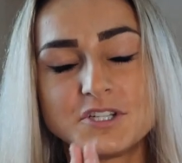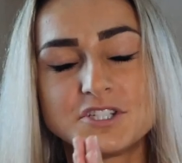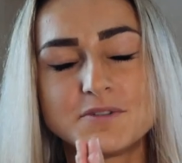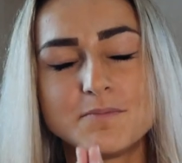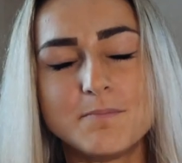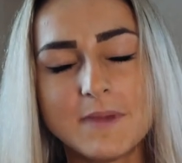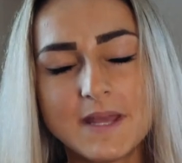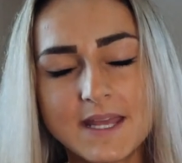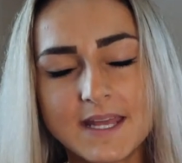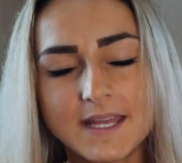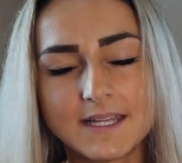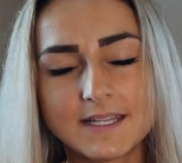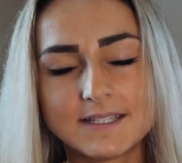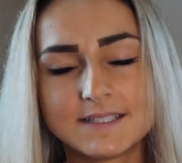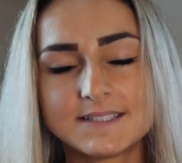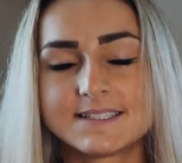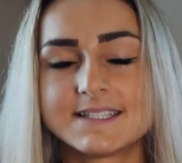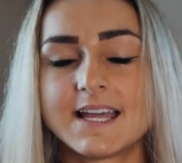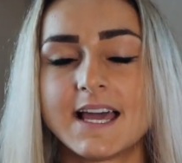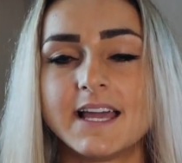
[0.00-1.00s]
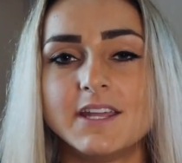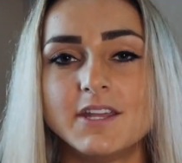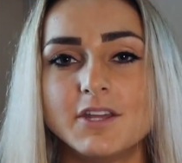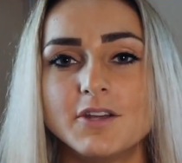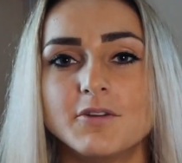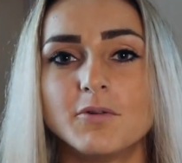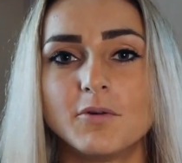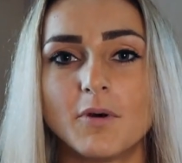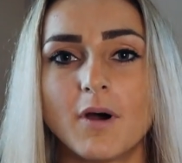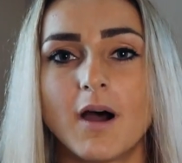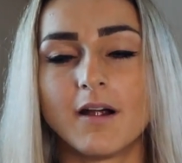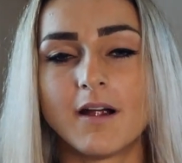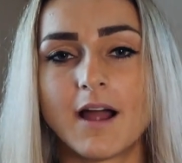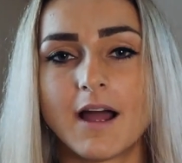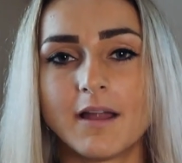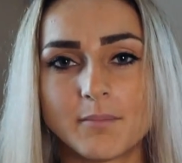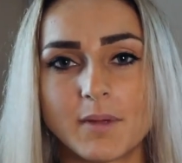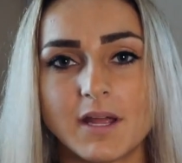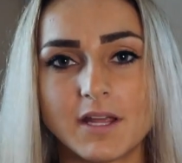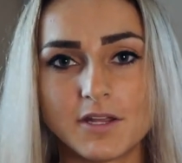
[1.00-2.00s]
which means that you are
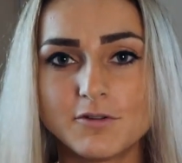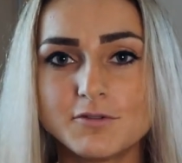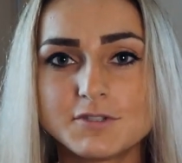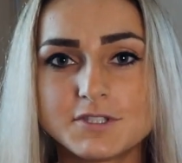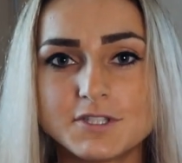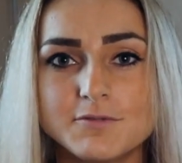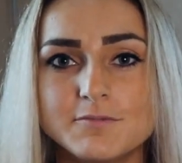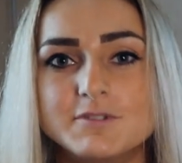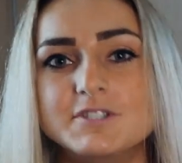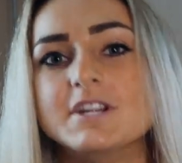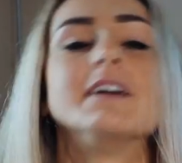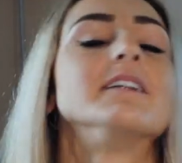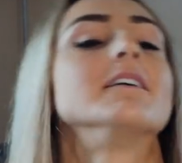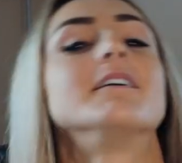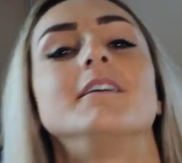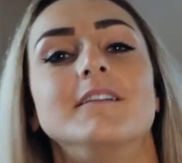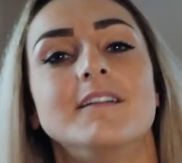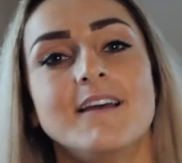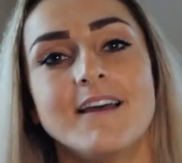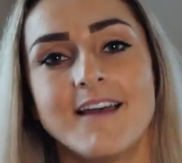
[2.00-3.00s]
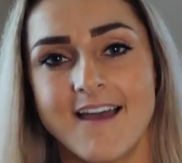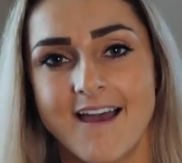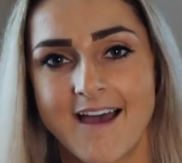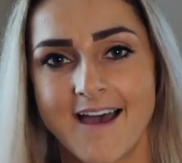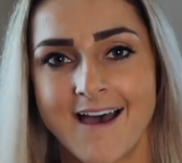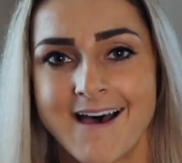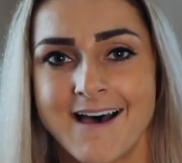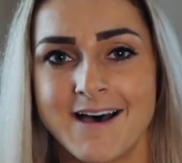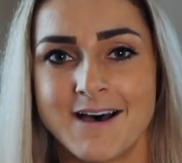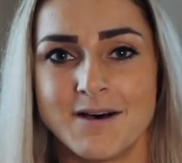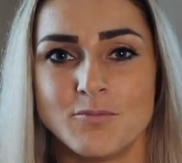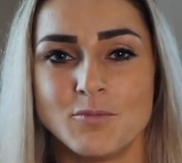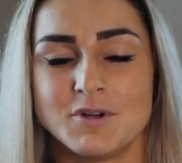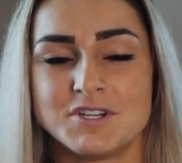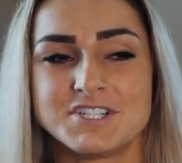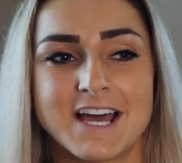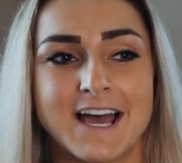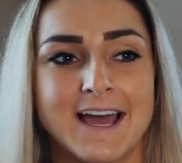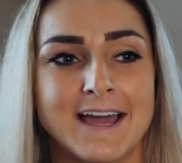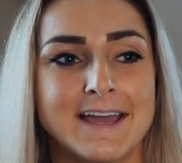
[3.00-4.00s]
on my YouTube channel, um,
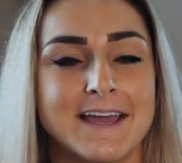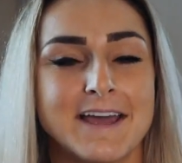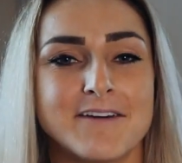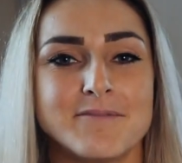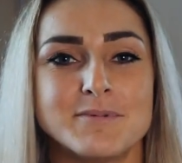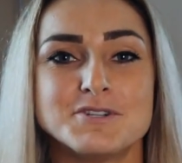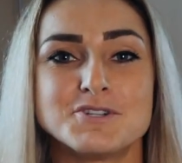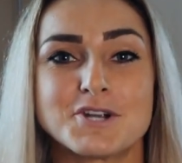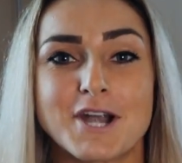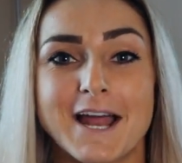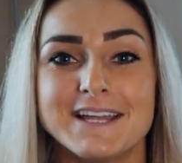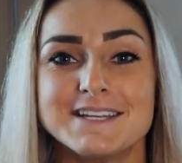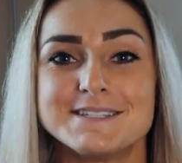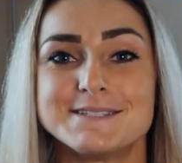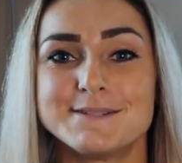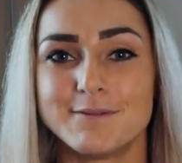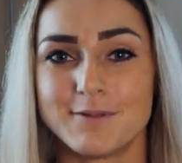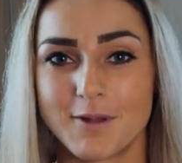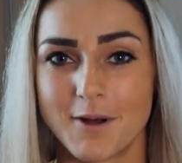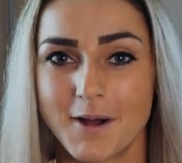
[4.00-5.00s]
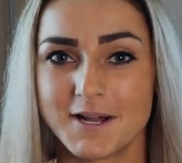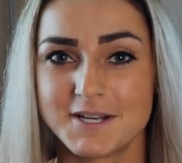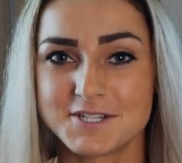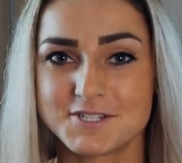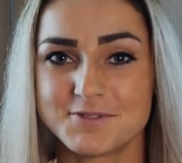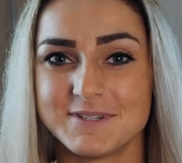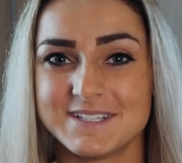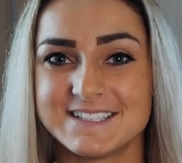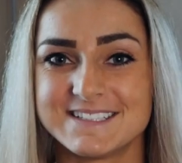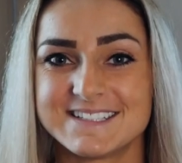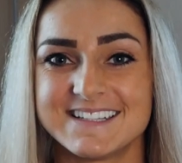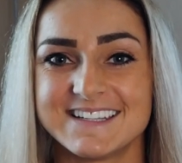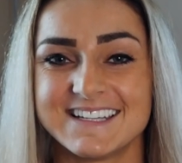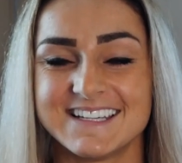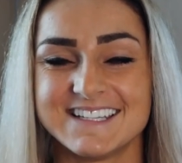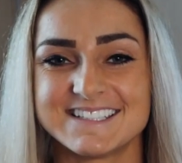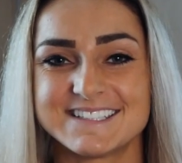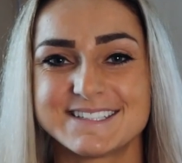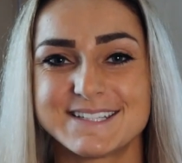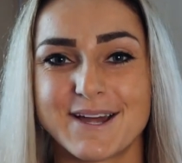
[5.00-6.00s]
which I have been trying to launch
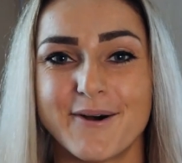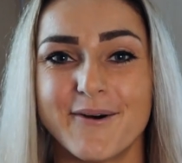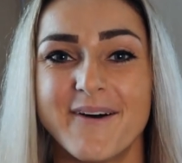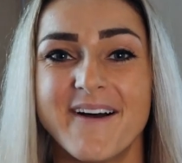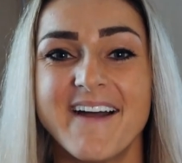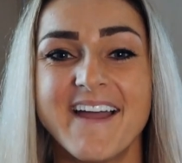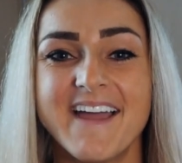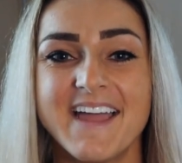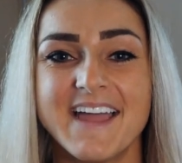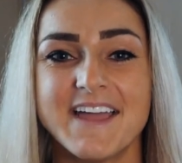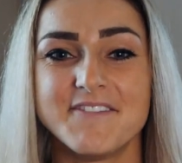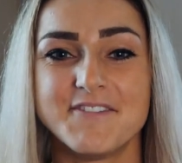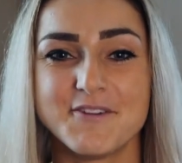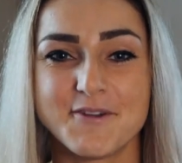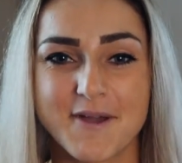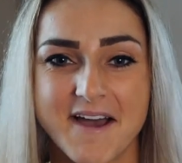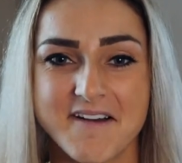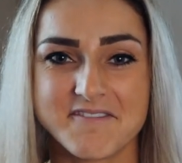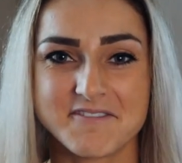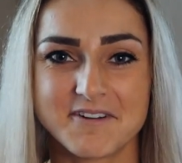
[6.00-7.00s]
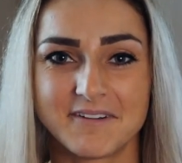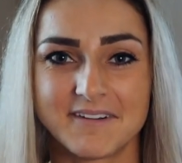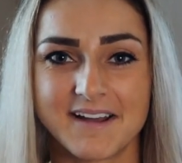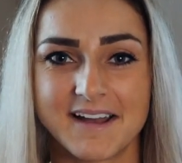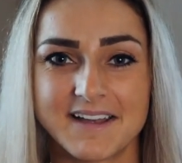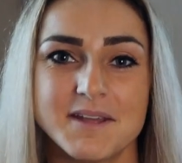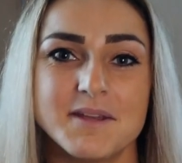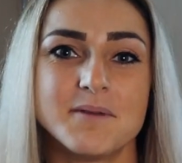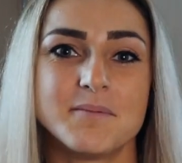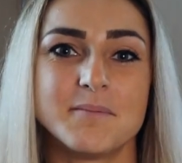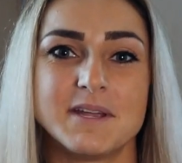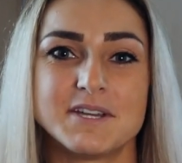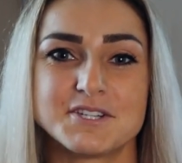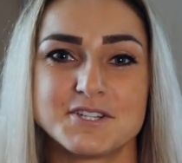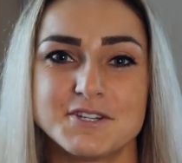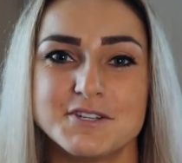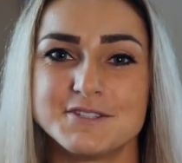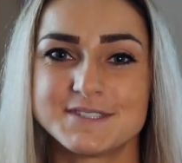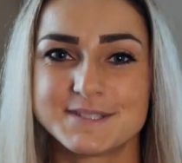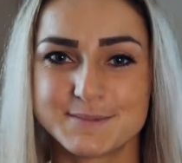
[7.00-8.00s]
recently. So if you haven't already, make
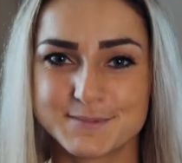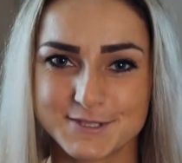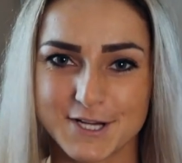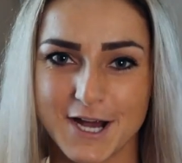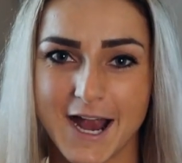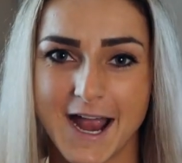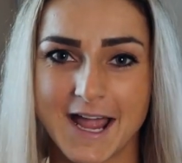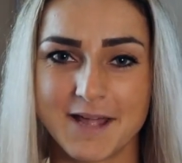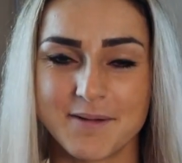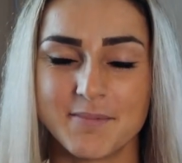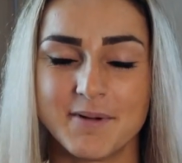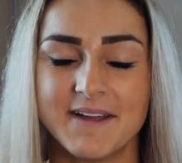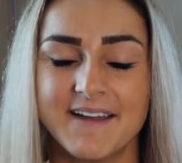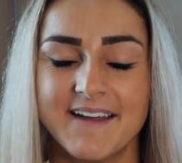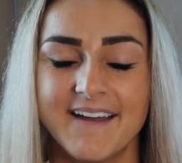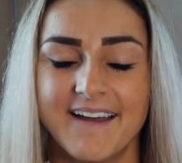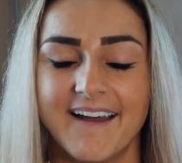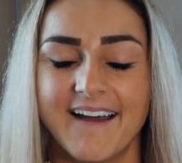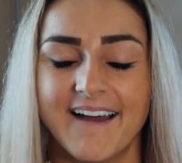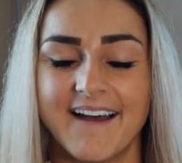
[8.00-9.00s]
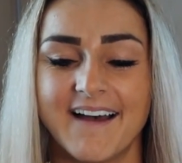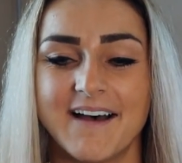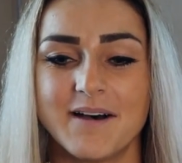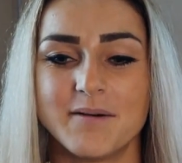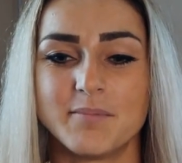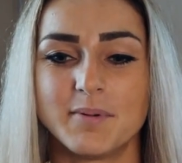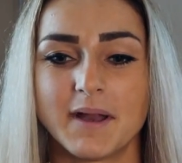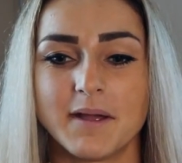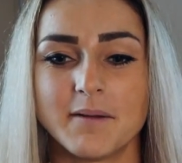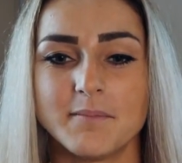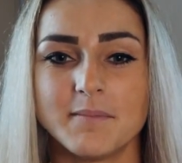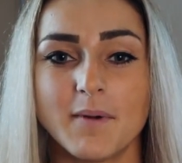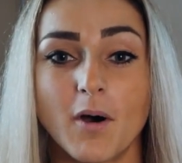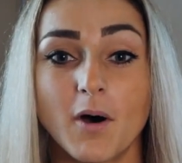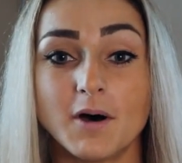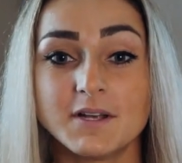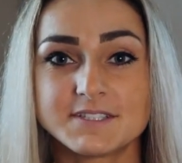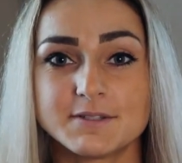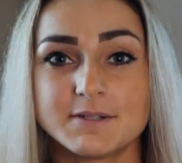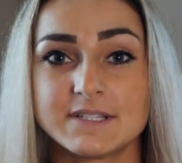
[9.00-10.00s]
sure you subscribe. Uh, but I'm
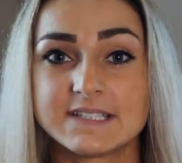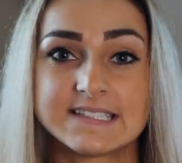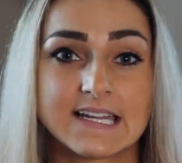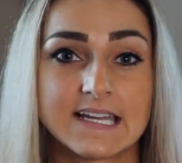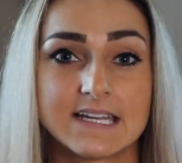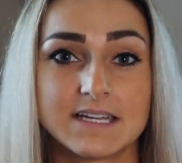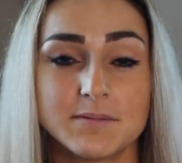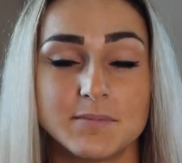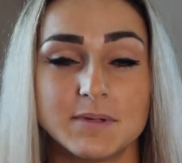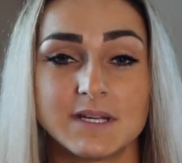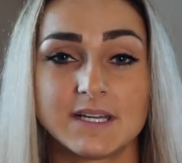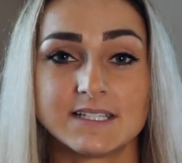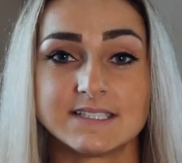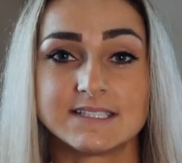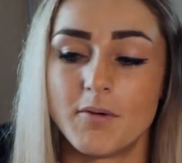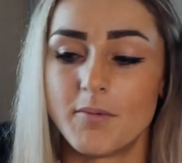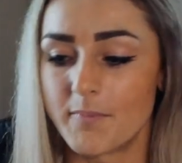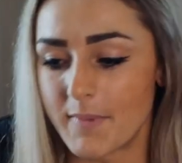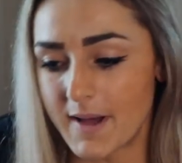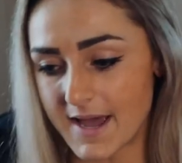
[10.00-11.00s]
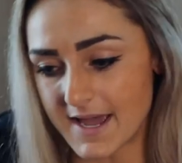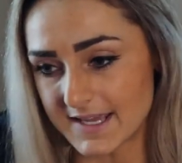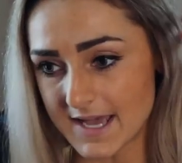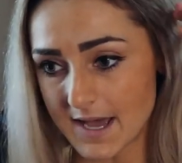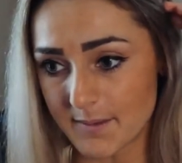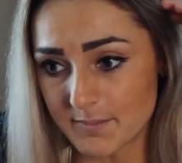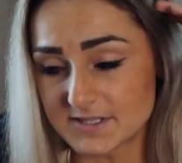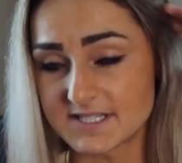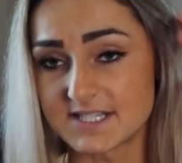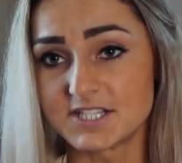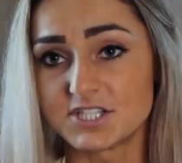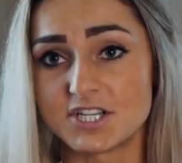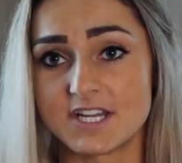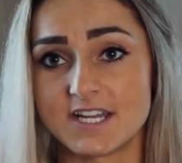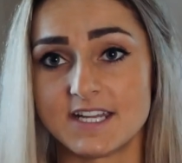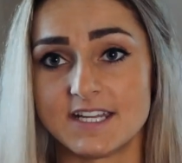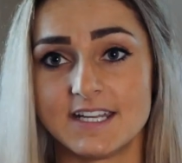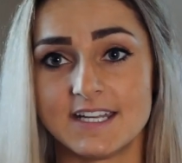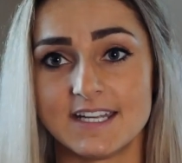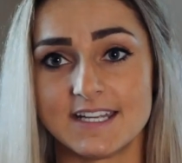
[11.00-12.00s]
also excited because my
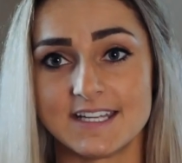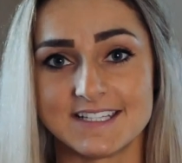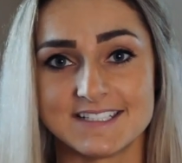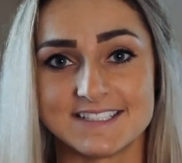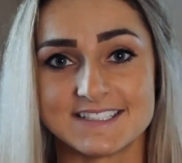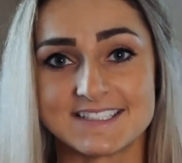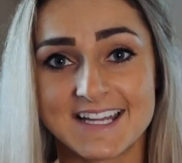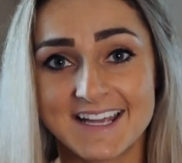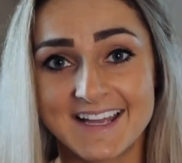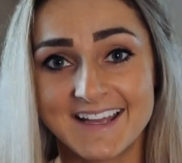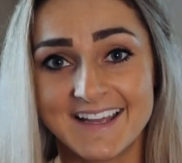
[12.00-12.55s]
competition is